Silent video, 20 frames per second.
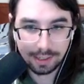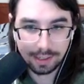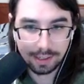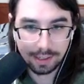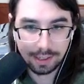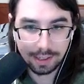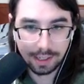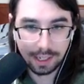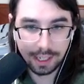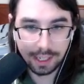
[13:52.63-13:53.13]

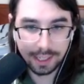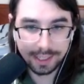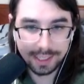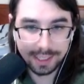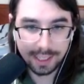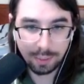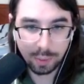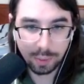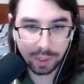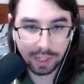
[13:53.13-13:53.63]
getting
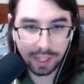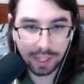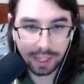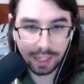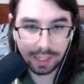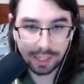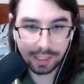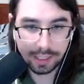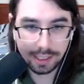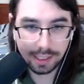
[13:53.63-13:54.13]
cheaper
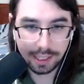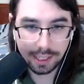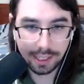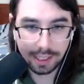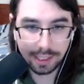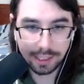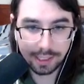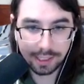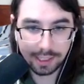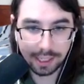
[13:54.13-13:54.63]
cans
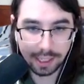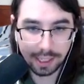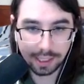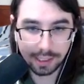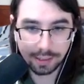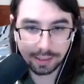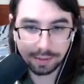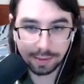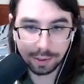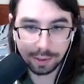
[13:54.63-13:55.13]
and just
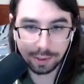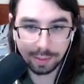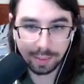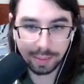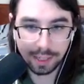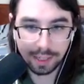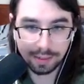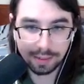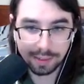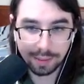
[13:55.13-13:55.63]
other food
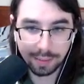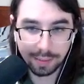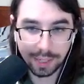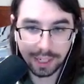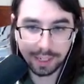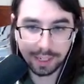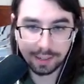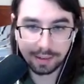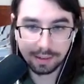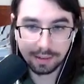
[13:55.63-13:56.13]
buffs
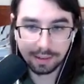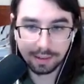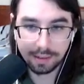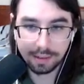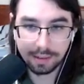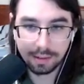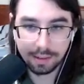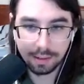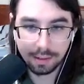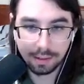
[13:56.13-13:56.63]
might
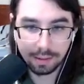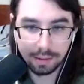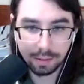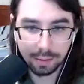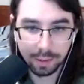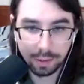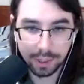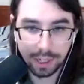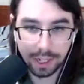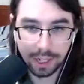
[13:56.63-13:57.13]

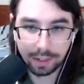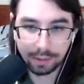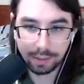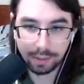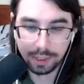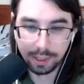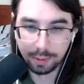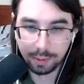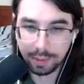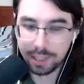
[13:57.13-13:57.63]
work out
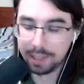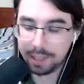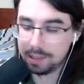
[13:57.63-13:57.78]
really well.